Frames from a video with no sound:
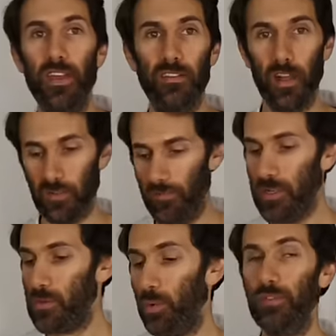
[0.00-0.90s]
things like
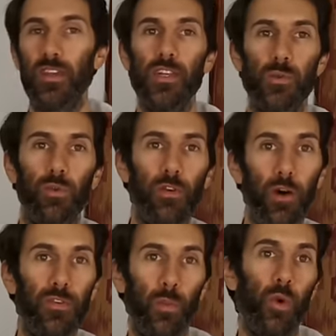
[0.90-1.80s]
visual schedules
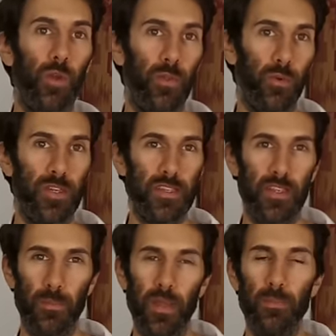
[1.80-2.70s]
often work with
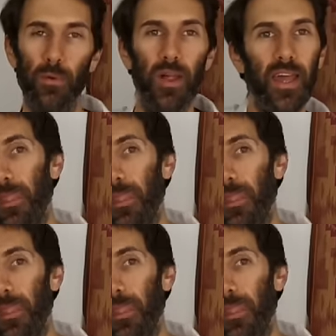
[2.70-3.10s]
autistic people.